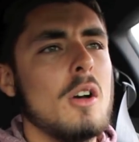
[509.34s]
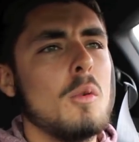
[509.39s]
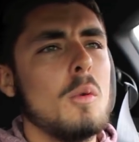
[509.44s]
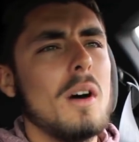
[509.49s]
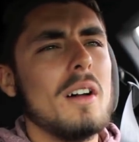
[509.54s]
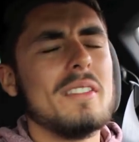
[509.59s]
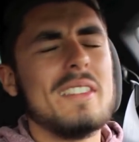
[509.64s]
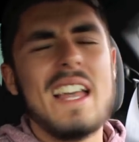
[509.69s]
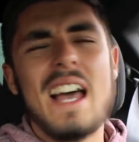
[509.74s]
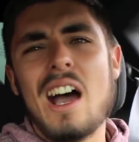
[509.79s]

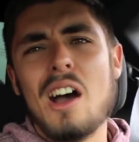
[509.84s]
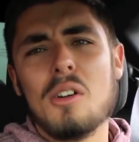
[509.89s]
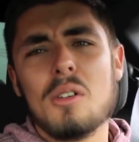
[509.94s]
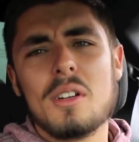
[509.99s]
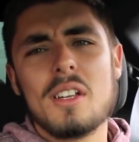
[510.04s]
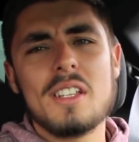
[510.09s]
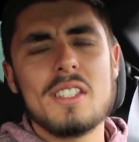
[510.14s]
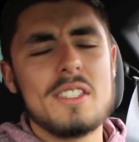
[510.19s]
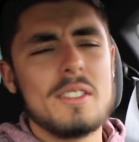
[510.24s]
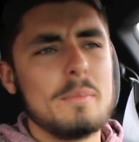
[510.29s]
well, now,
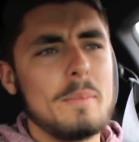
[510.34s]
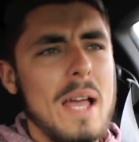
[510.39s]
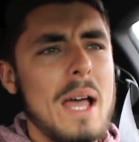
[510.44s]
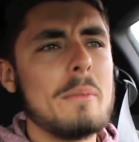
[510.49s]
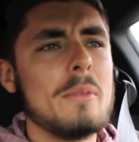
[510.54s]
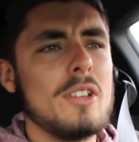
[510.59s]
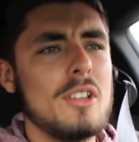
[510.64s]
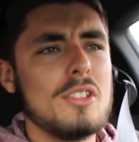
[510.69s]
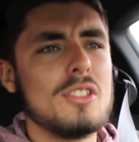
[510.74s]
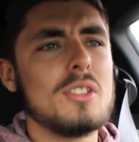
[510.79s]
because
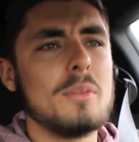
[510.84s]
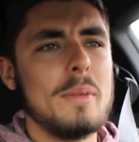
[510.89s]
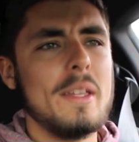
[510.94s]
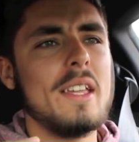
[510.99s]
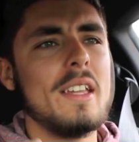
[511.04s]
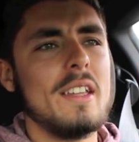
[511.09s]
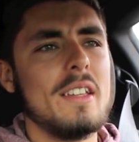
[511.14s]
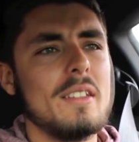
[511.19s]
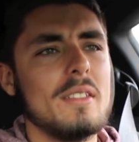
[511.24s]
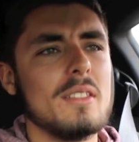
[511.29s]
Bama used to
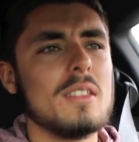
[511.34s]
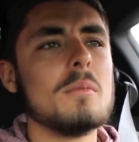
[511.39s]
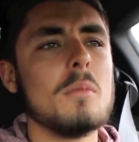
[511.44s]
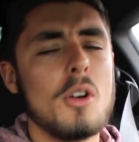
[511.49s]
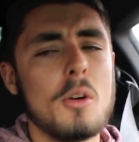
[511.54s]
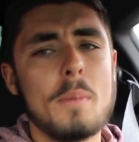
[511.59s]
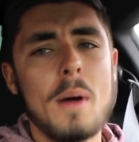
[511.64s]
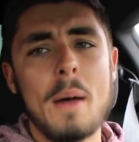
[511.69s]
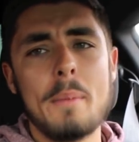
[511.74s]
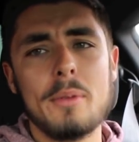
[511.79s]
be the
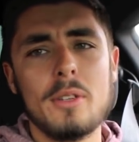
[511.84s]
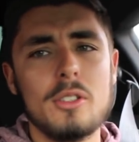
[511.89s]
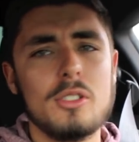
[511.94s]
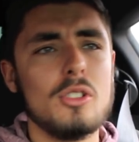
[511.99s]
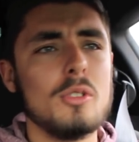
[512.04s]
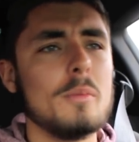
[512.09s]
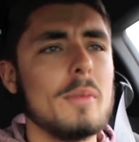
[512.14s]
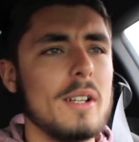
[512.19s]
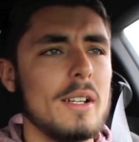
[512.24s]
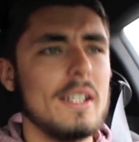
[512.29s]
more popular
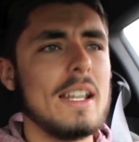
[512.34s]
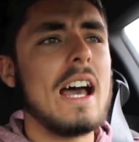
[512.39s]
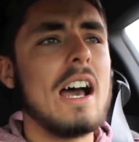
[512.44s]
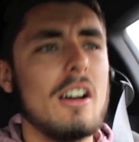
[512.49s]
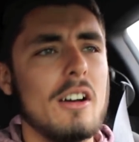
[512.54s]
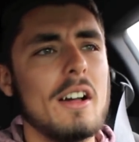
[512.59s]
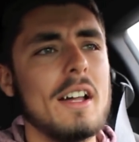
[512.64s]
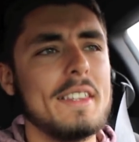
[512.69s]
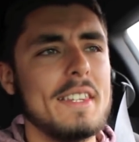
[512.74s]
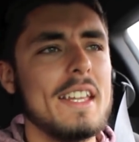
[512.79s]
tune, but
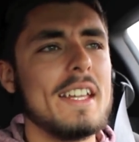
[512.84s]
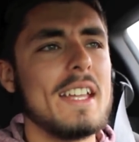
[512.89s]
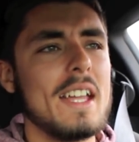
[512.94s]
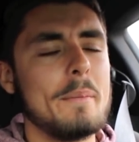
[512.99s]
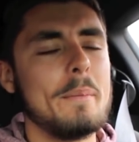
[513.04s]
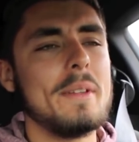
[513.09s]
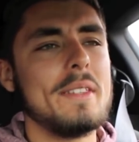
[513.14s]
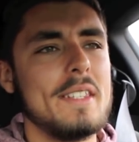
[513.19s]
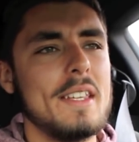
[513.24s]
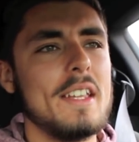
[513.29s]
now I think
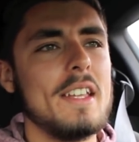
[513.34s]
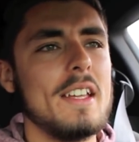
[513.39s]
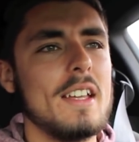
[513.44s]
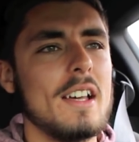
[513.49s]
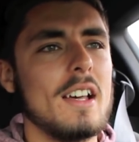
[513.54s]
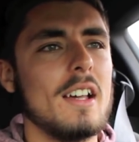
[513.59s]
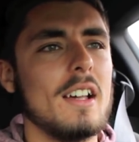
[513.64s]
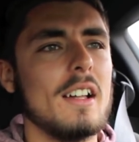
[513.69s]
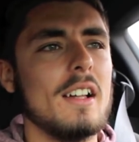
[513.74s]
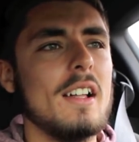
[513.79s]
MPT
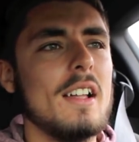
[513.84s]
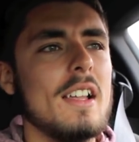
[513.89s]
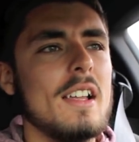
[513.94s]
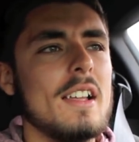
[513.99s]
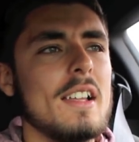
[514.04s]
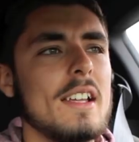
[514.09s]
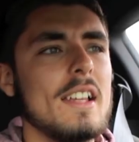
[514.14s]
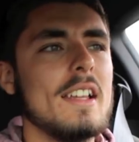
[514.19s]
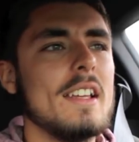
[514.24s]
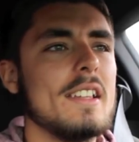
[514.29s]

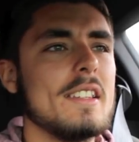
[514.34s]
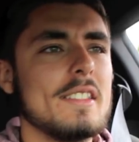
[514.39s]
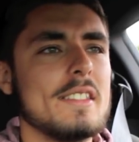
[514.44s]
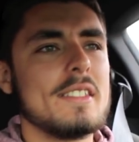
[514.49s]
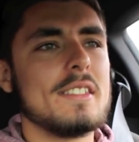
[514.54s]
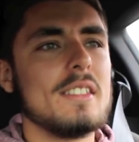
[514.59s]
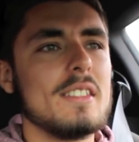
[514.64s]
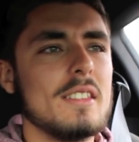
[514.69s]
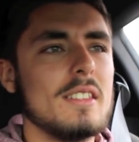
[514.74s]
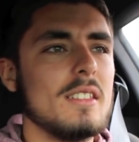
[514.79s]
is
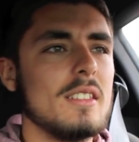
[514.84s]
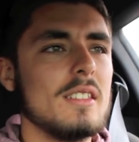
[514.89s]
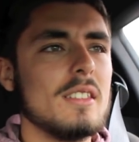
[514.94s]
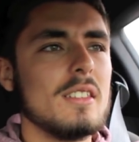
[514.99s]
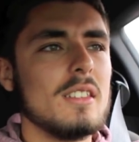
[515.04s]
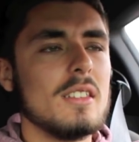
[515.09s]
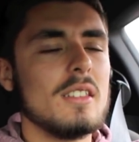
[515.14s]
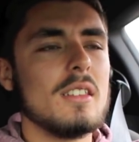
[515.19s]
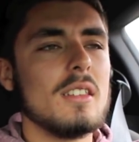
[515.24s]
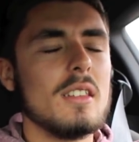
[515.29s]

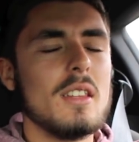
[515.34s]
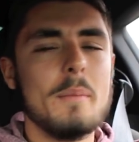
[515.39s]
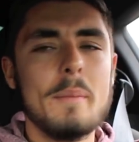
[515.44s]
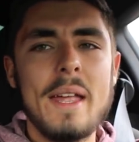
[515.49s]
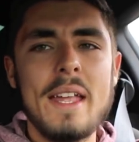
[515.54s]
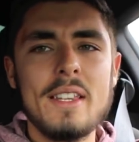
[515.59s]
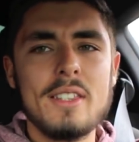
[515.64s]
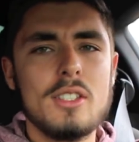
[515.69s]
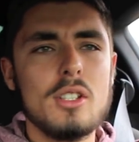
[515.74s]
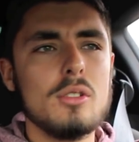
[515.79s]
the
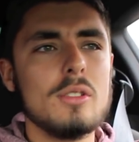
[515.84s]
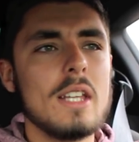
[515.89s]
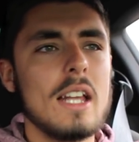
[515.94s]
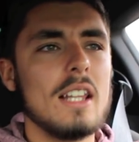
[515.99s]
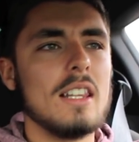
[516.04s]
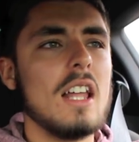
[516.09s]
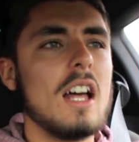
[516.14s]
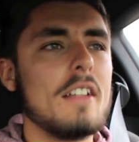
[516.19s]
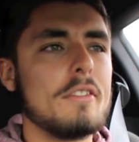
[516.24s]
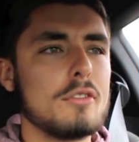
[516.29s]
main tune
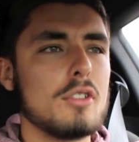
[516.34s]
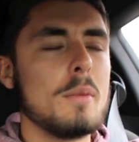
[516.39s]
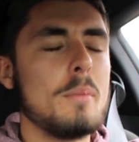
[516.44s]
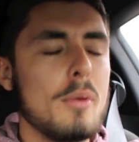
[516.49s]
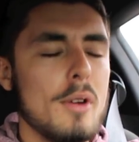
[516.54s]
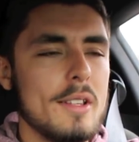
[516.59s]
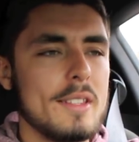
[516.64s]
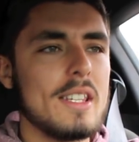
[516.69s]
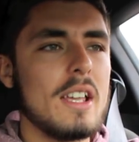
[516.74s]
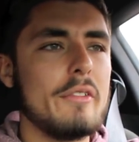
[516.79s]
that a lot of
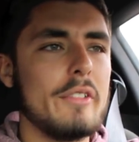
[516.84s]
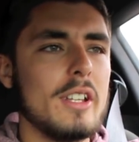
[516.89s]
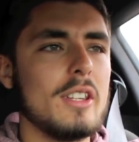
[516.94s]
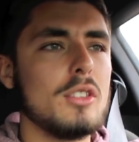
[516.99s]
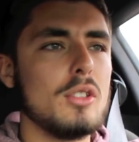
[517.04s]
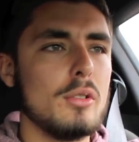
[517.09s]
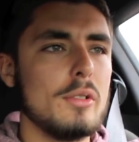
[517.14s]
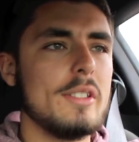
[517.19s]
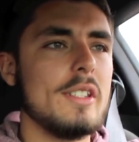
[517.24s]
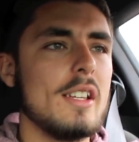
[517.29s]
3.7
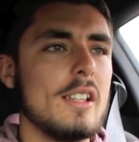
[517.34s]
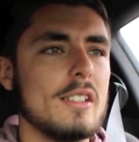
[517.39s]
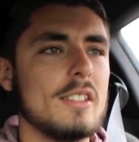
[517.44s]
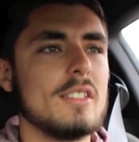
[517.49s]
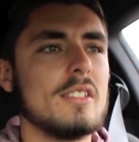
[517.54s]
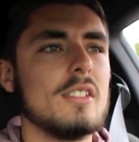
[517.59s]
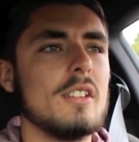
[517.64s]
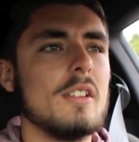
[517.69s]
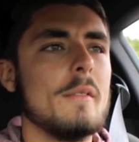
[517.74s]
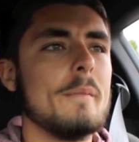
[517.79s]

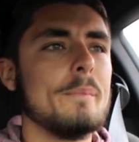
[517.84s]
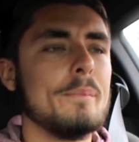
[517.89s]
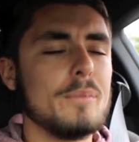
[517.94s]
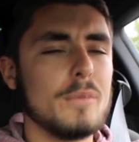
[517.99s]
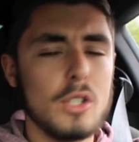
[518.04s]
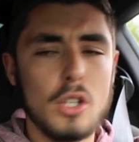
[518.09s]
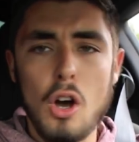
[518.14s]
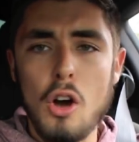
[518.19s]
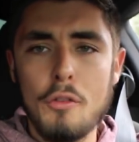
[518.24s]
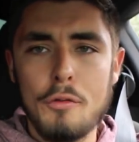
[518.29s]
enthusiasts
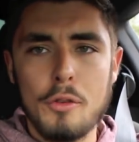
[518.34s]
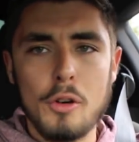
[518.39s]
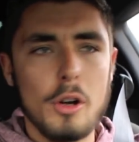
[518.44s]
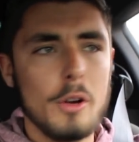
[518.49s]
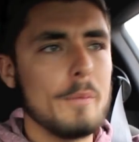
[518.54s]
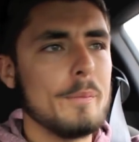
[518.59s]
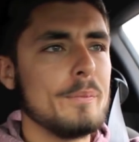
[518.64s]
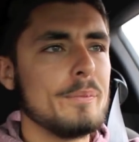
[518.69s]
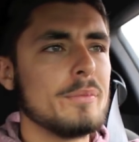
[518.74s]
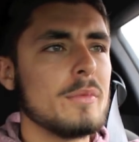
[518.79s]
go
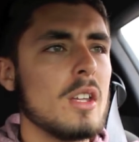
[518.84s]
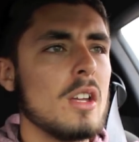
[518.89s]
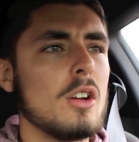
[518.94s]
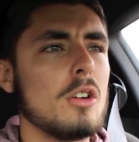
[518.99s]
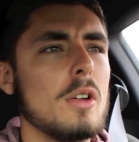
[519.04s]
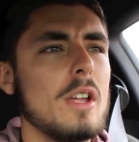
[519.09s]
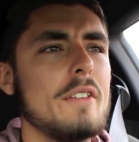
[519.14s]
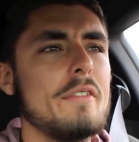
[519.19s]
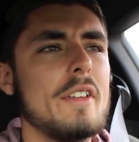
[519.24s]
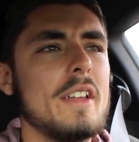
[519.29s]
for,
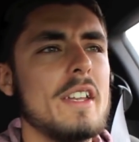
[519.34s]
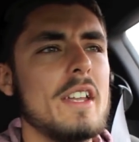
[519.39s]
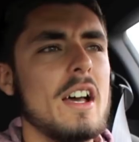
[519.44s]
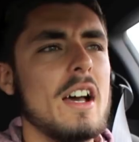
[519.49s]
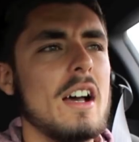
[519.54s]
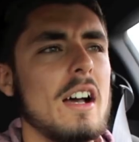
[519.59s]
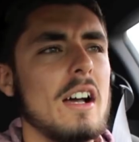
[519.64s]
or even